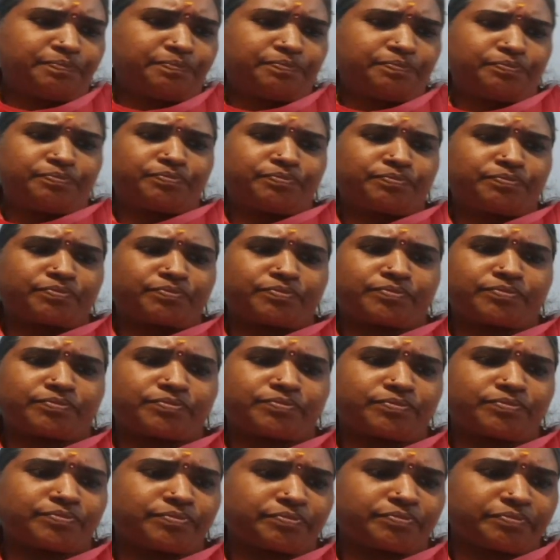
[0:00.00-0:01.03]

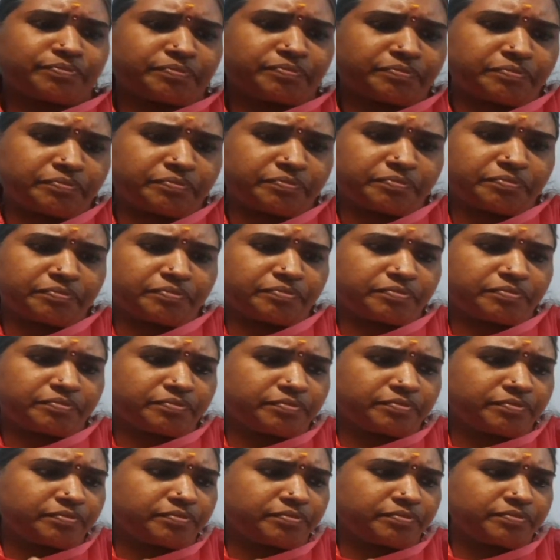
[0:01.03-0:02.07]

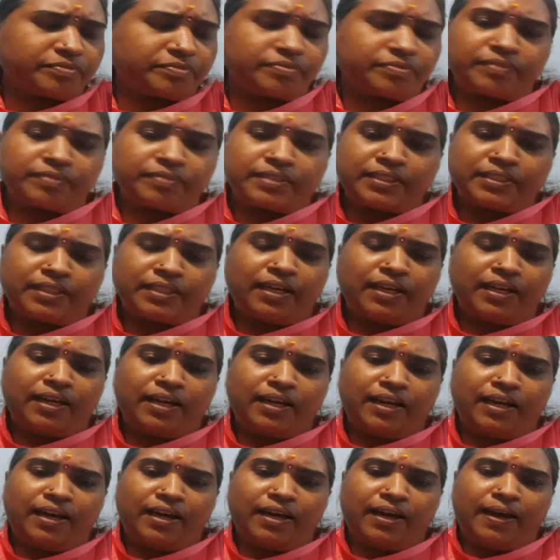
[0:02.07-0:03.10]

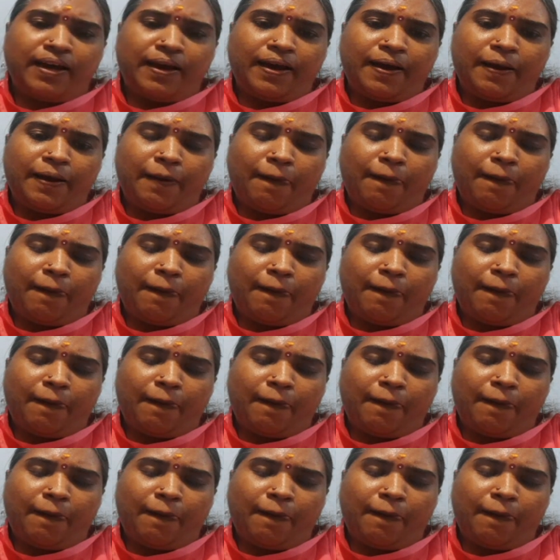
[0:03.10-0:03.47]
Nobody speaks.